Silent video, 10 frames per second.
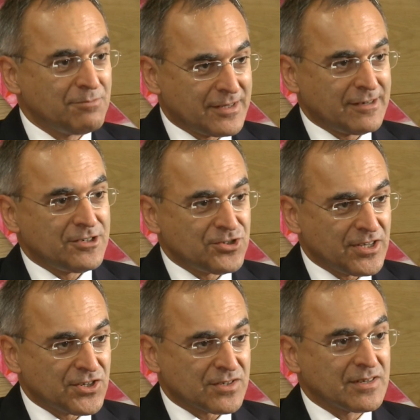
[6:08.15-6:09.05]
better
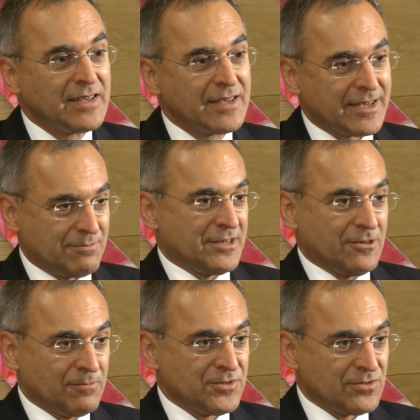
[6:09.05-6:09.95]
education, and better
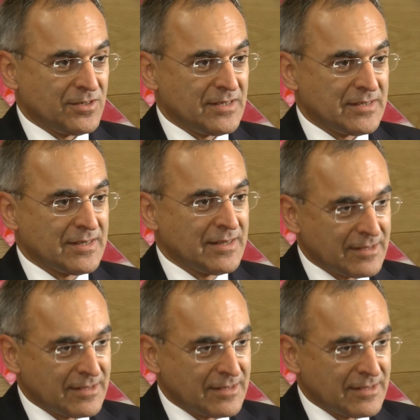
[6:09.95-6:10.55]
opportunities.